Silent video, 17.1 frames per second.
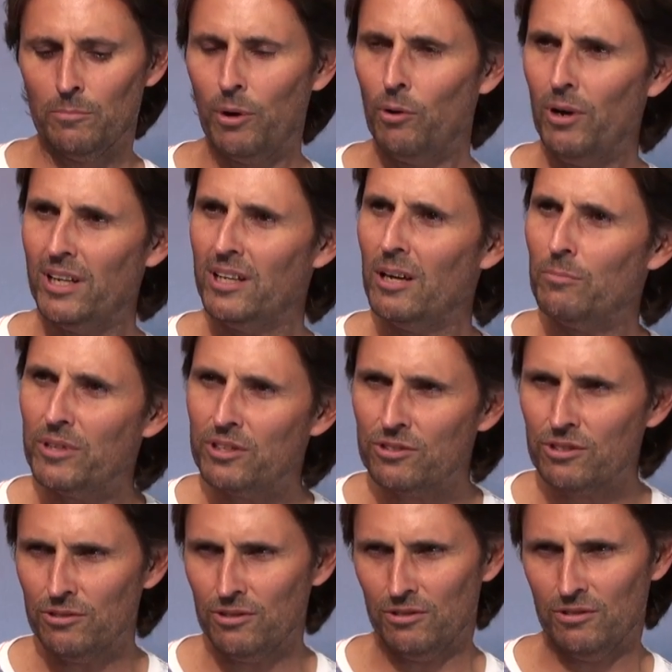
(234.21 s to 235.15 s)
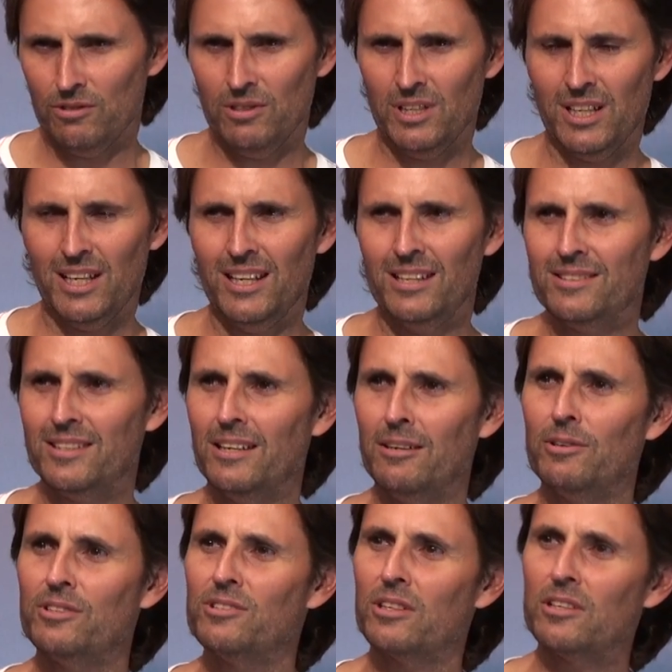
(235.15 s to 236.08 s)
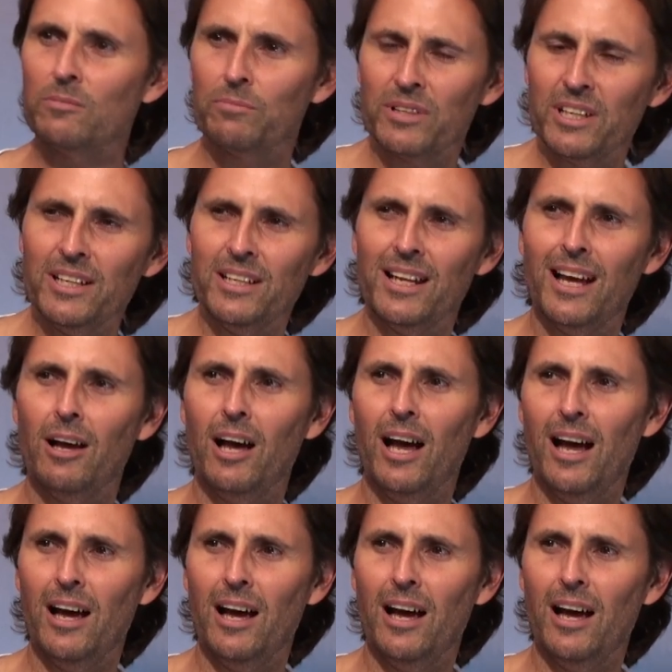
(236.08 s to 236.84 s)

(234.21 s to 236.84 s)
Point number two is there is a complete